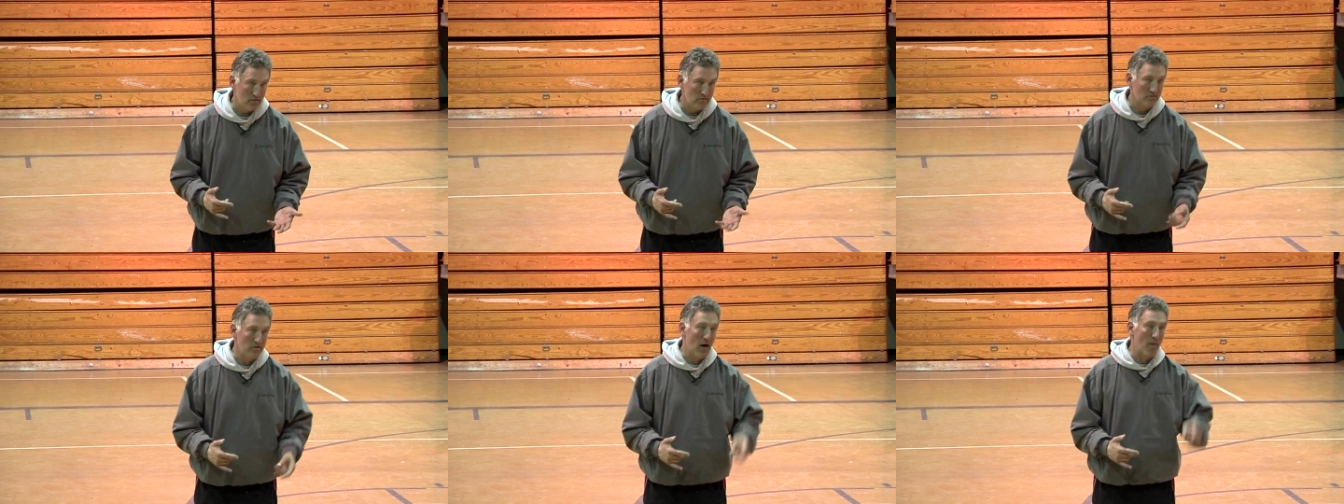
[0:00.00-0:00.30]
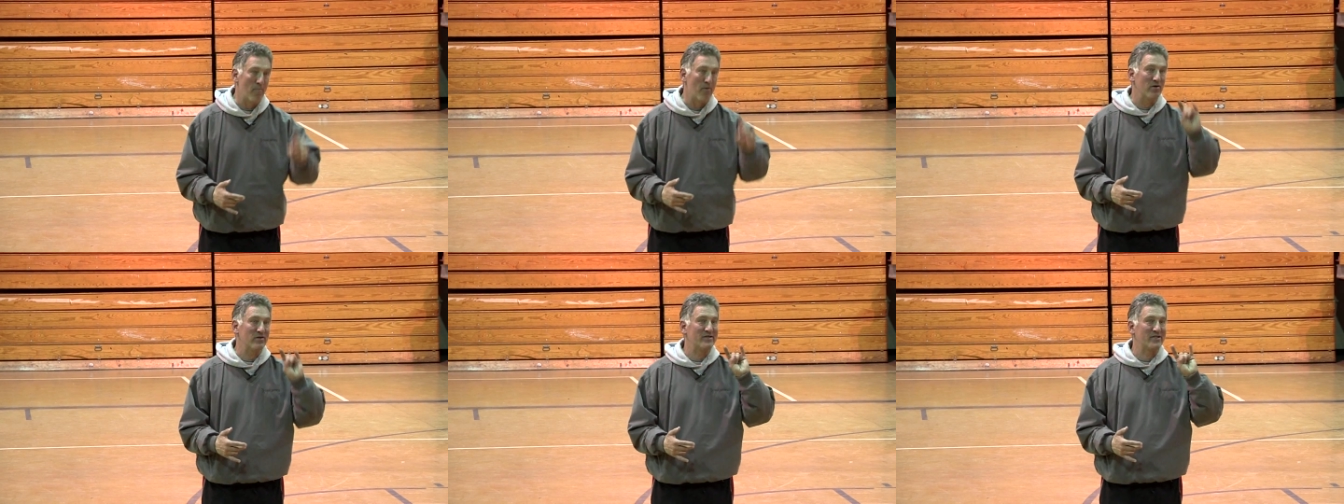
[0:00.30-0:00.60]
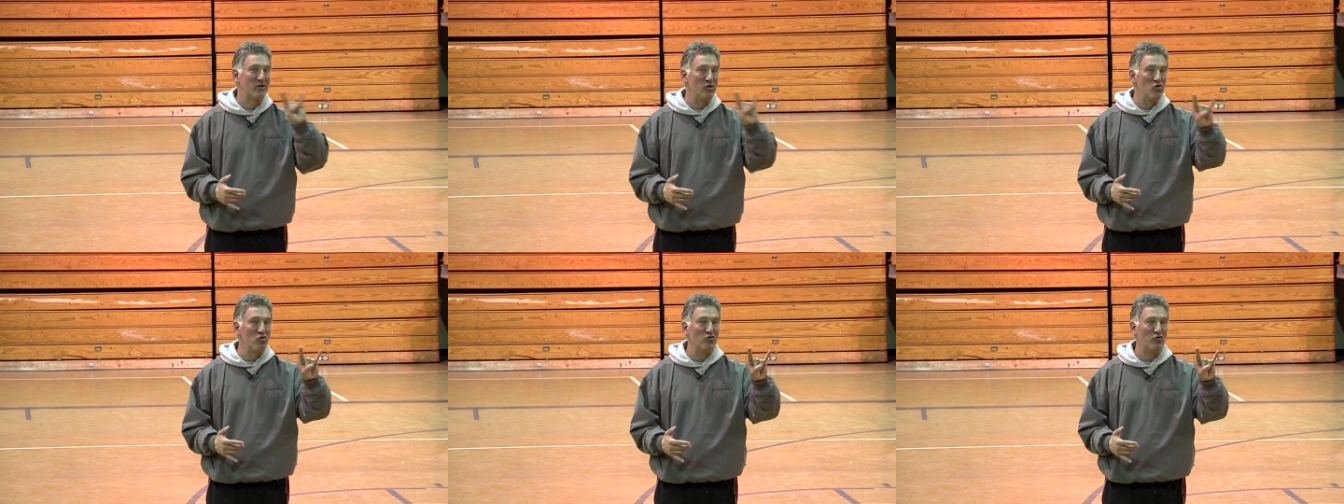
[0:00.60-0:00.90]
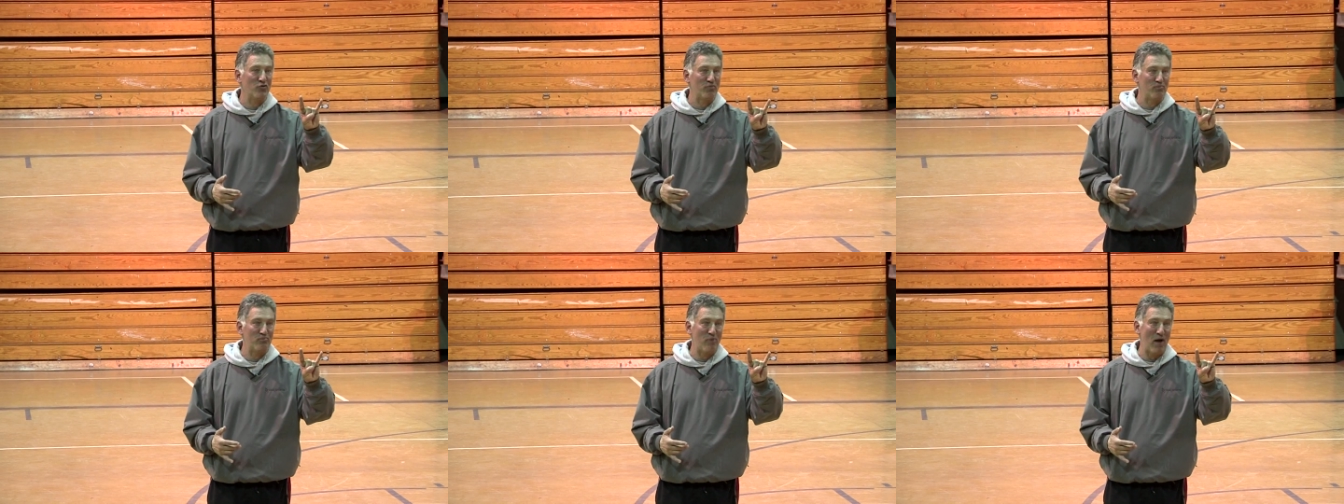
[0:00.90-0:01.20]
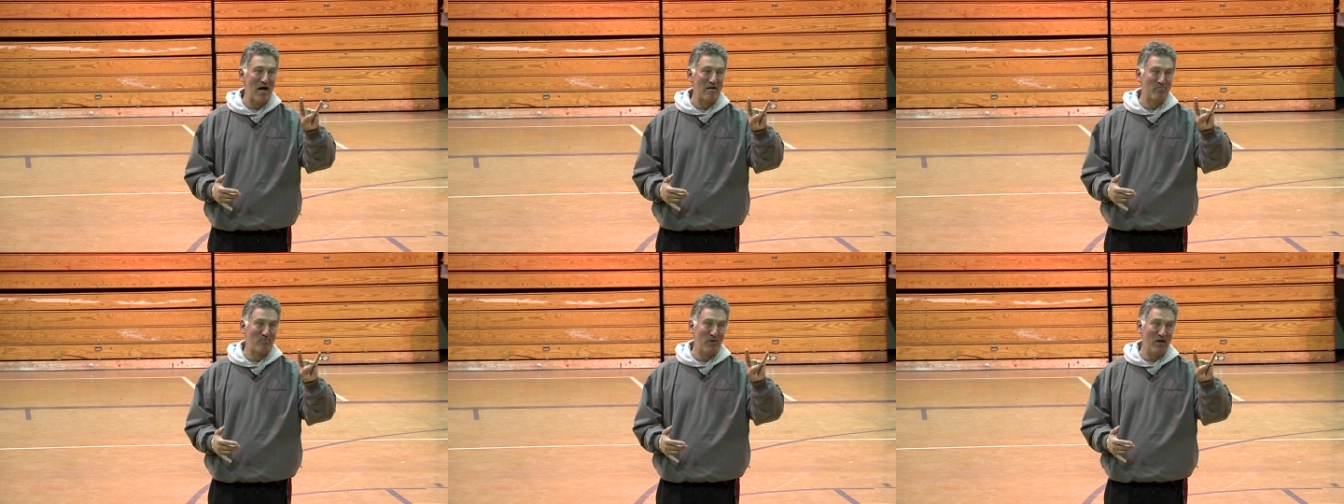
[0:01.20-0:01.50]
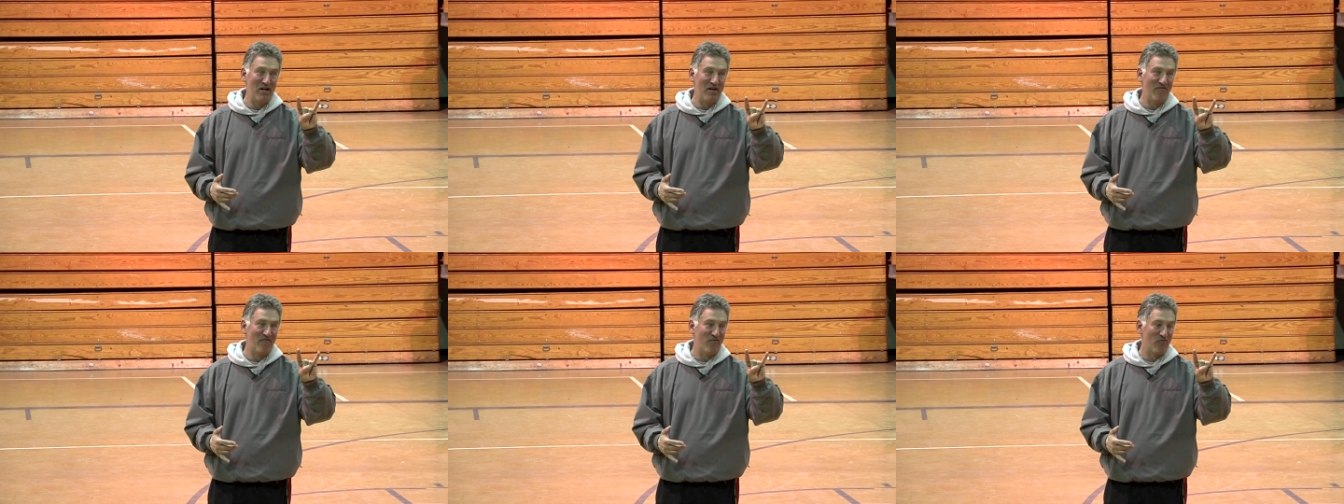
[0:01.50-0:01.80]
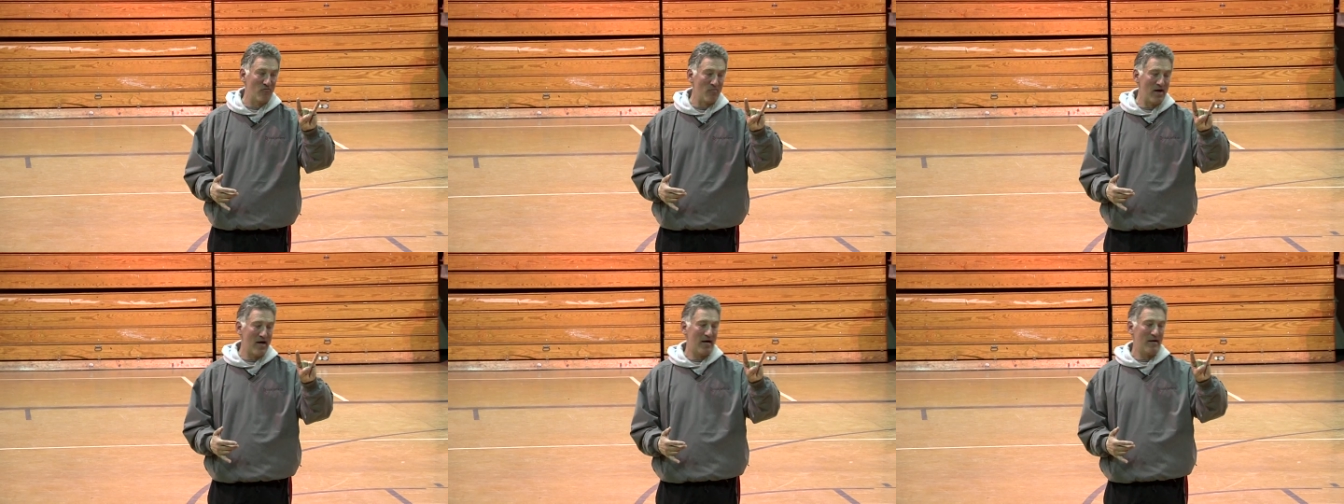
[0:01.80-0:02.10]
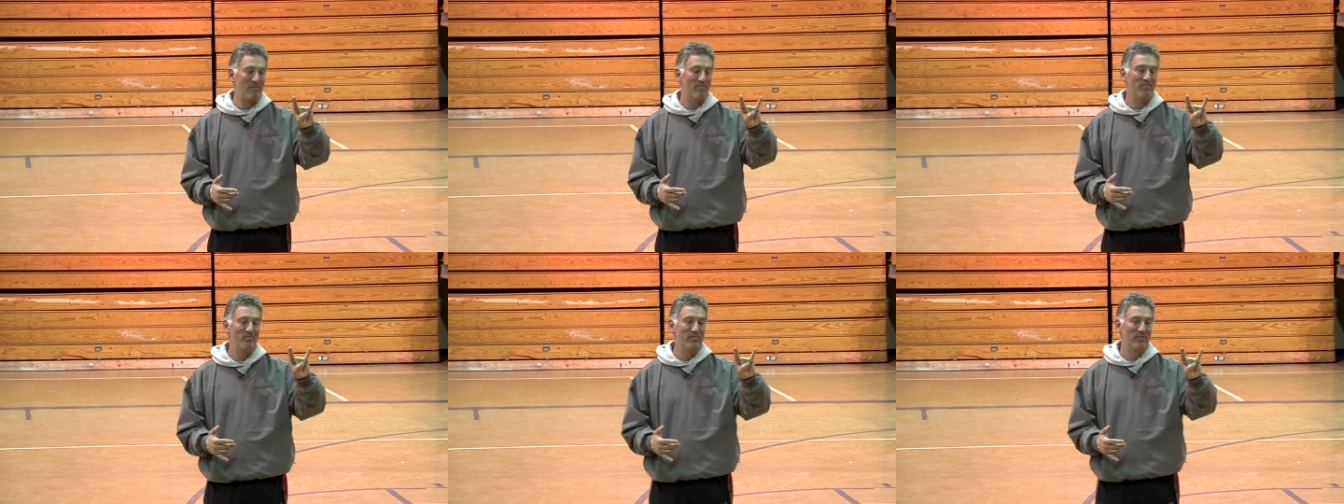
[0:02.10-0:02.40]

Number 2 pet peeve for me.